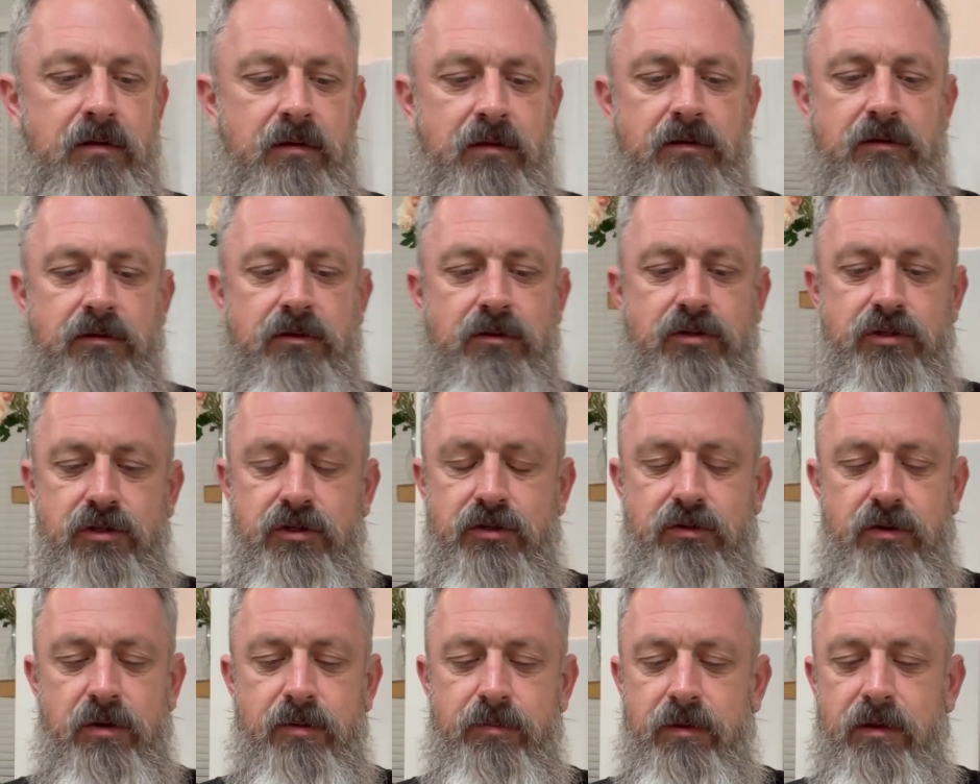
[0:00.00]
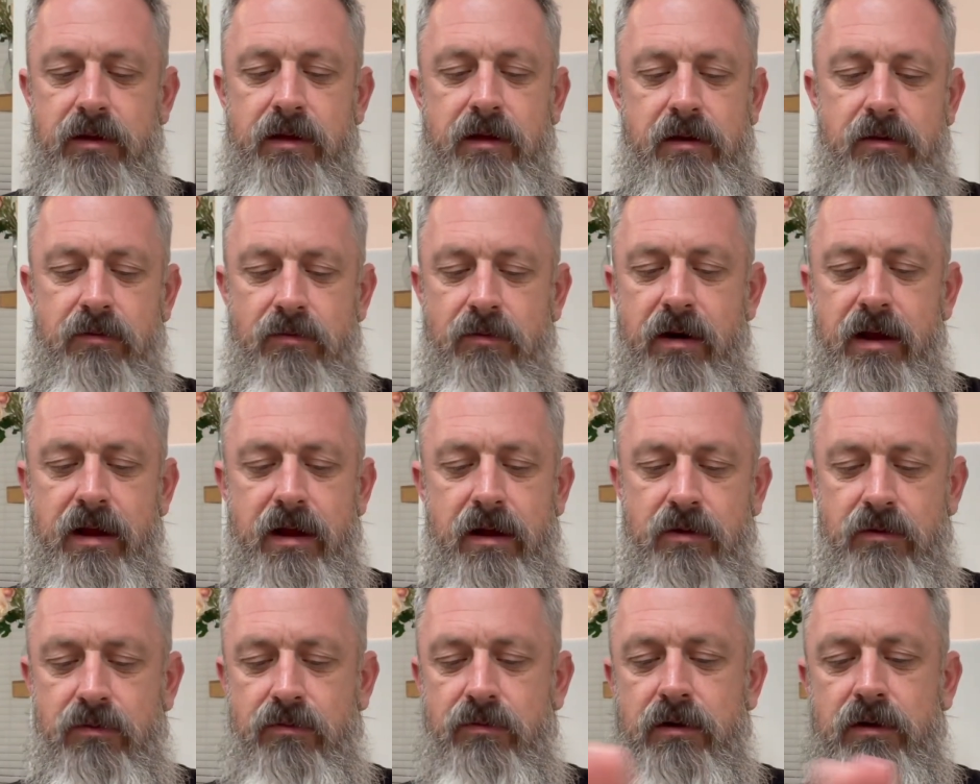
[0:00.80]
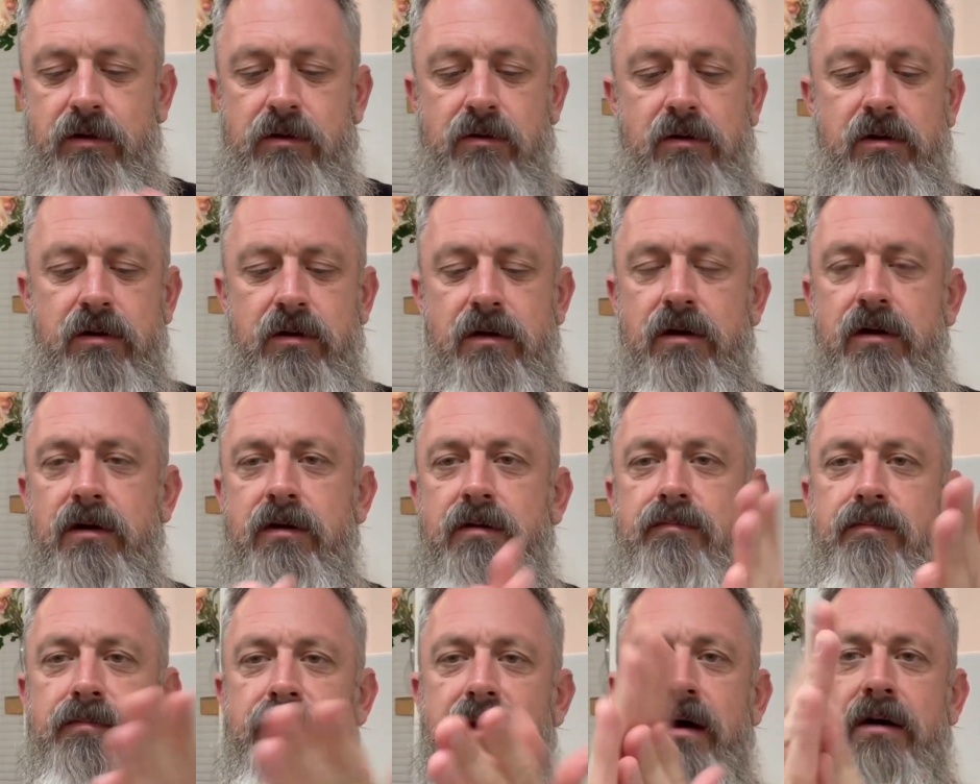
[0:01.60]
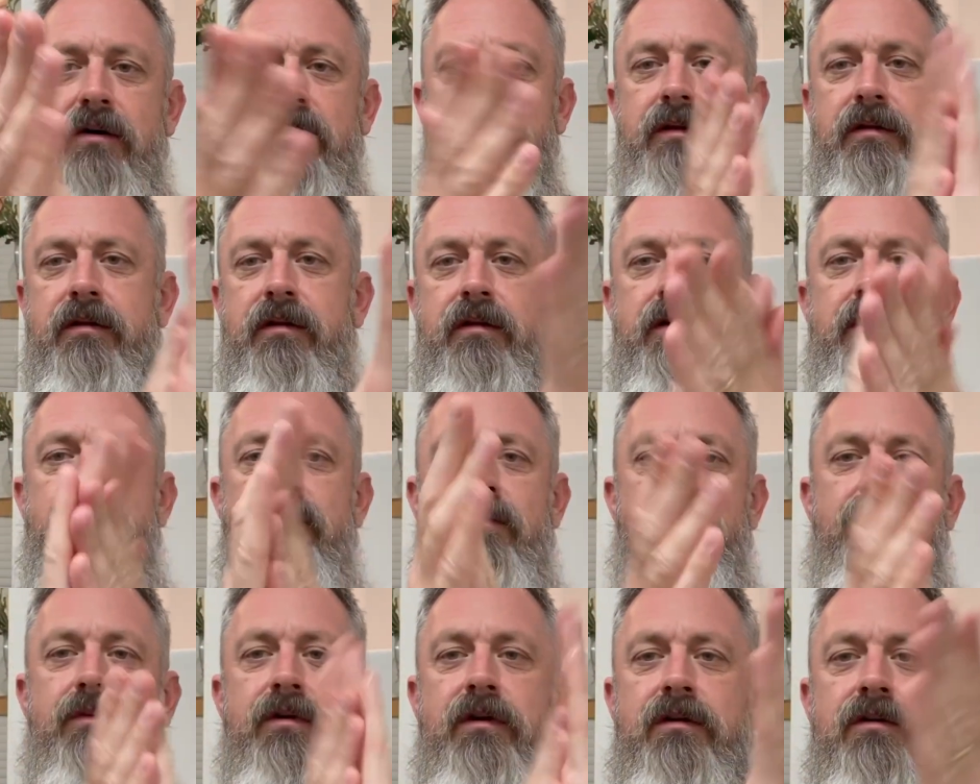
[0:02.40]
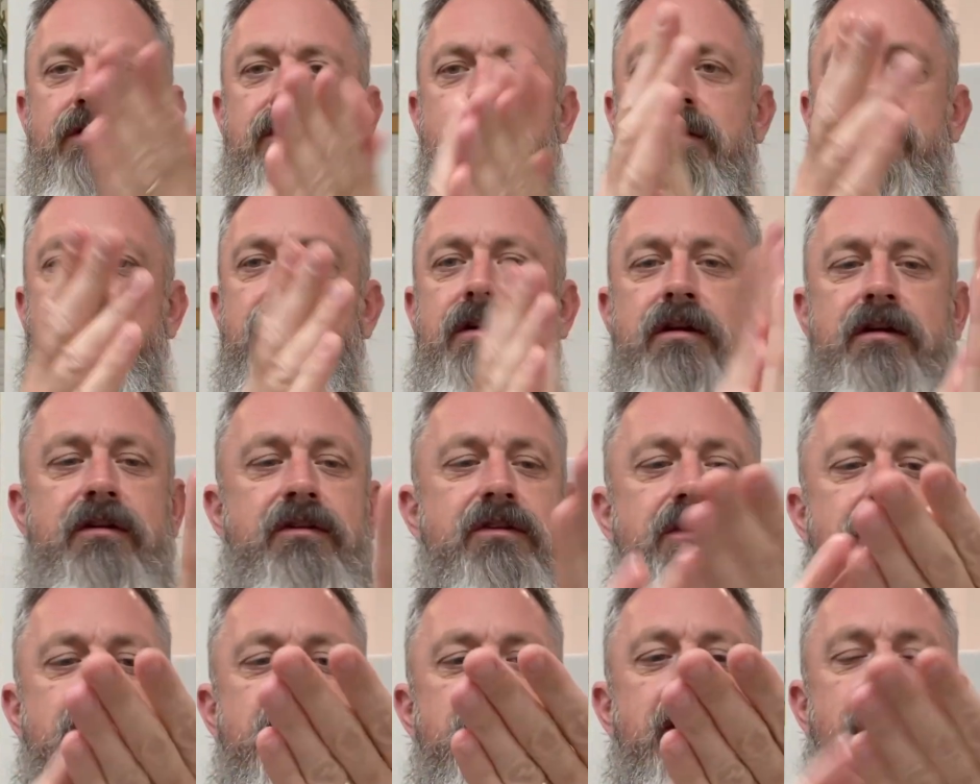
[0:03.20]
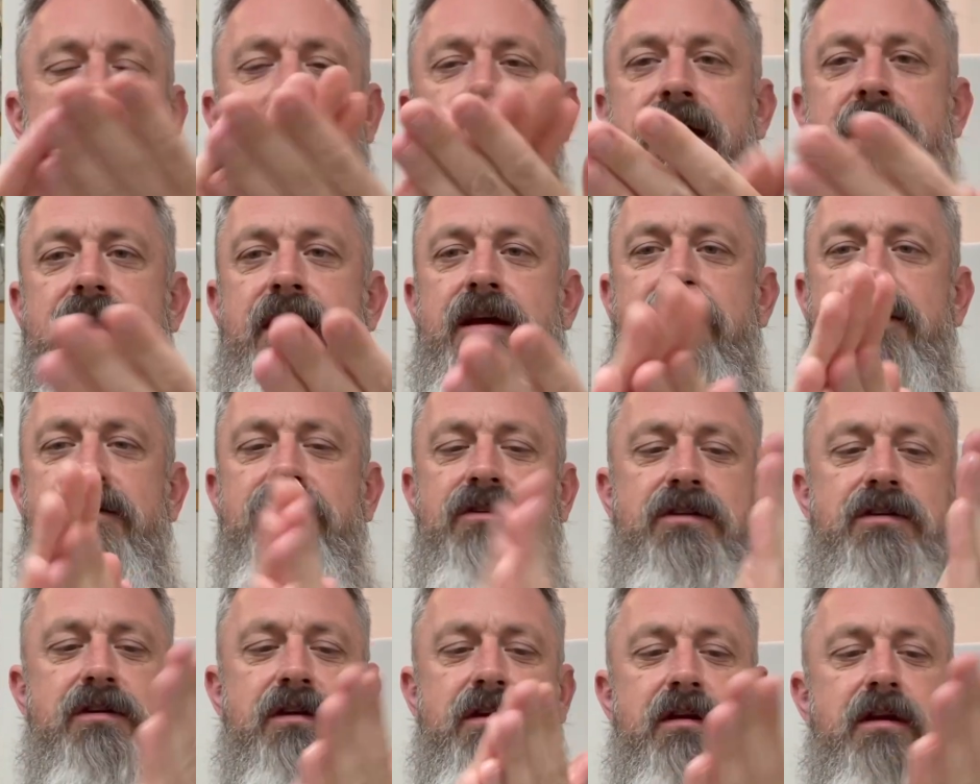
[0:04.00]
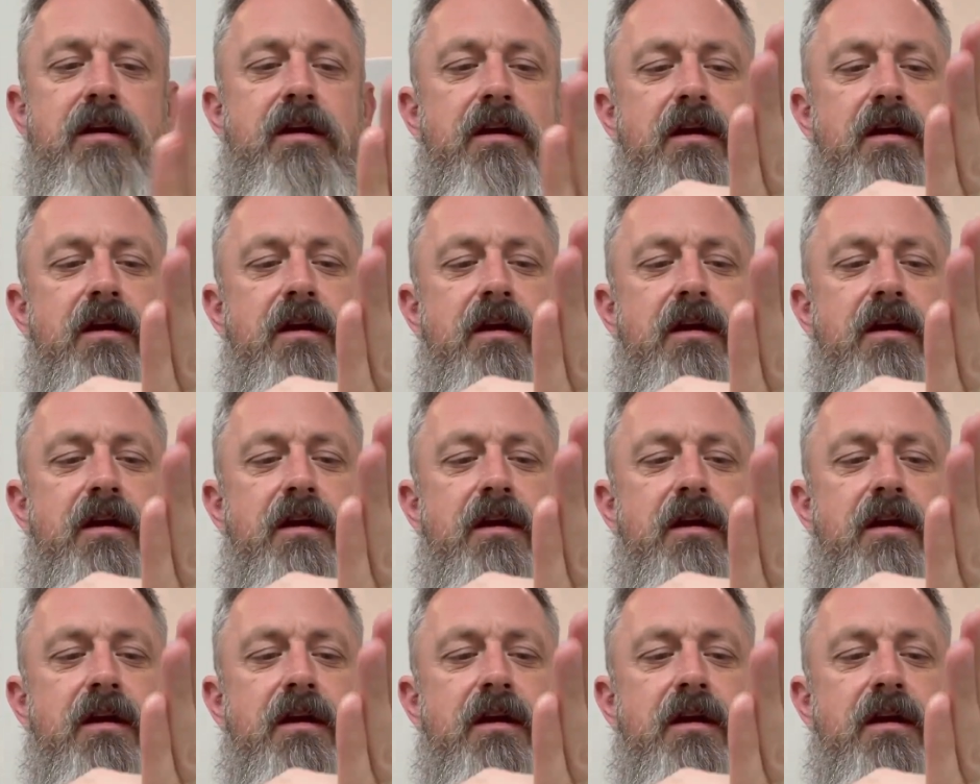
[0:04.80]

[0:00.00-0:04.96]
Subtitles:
Distribute it around real good. Melt it real good into your hands.